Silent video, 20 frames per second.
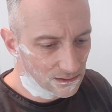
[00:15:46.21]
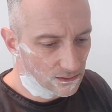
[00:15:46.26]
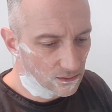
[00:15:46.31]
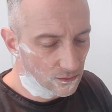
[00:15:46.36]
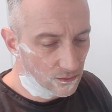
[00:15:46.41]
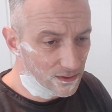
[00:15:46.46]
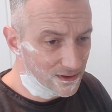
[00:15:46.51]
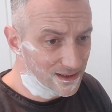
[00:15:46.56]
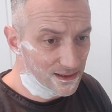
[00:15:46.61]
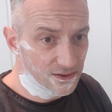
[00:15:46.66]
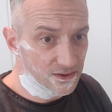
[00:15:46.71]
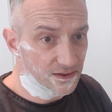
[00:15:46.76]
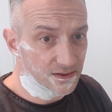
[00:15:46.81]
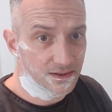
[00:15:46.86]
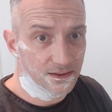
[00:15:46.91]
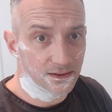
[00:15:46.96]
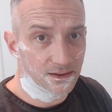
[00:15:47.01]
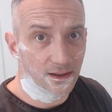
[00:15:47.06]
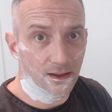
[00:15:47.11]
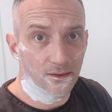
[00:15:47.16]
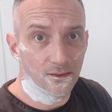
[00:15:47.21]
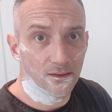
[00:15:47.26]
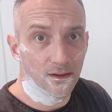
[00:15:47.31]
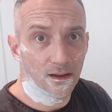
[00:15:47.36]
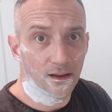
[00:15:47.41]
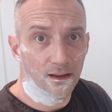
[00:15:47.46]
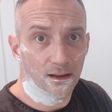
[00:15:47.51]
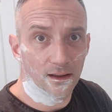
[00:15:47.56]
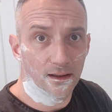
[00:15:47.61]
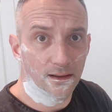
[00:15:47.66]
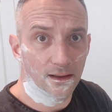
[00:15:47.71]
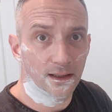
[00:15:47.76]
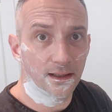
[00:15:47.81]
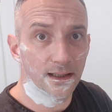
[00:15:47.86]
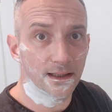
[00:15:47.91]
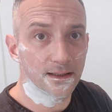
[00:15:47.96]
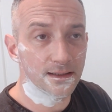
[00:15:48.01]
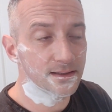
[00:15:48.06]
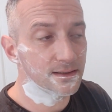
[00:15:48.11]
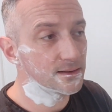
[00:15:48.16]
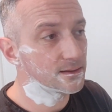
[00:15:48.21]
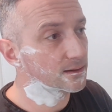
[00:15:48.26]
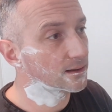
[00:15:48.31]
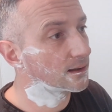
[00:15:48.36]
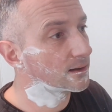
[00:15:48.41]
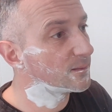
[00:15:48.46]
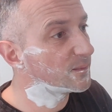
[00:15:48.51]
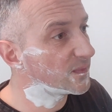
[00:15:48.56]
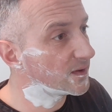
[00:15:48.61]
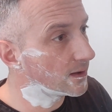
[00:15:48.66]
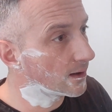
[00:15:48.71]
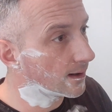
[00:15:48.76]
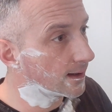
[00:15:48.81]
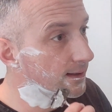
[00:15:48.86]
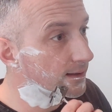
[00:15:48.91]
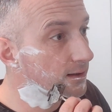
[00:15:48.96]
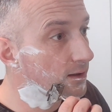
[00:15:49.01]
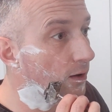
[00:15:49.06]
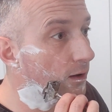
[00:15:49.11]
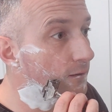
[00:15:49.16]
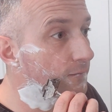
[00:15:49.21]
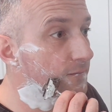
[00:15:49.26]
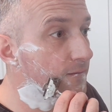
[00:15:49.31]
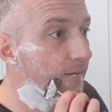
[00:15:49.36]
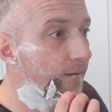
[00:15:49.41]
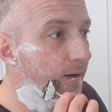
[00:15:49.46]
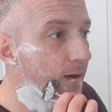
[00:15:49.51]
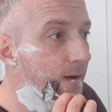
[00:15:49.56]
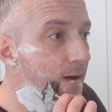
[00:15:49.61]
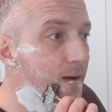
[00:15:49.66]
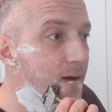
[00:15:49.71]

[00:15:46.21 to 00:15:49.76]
Or is it just, an innocent kind of benign cough?